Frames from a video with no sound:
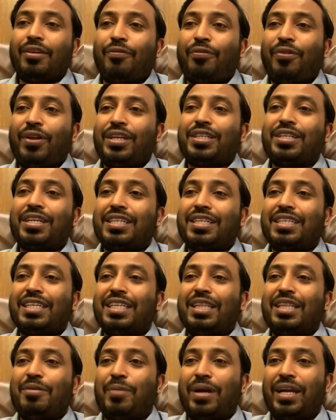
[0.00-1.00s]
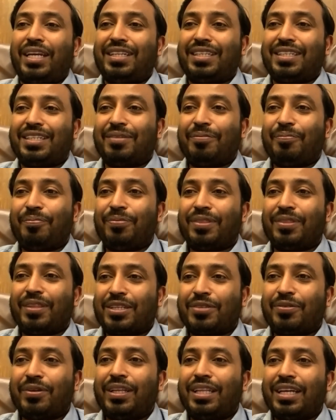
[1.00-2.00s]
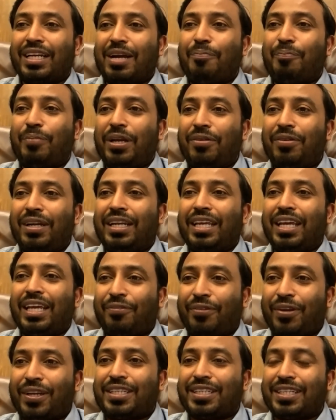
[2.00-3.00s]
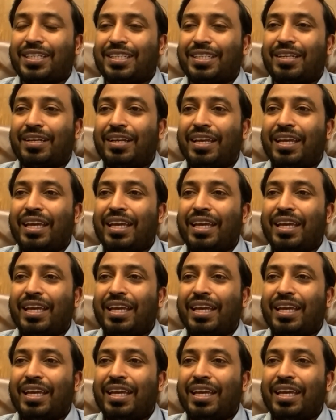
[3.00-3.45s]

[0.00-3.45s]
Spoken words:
freshness in the minds. That's why the company will take freshers.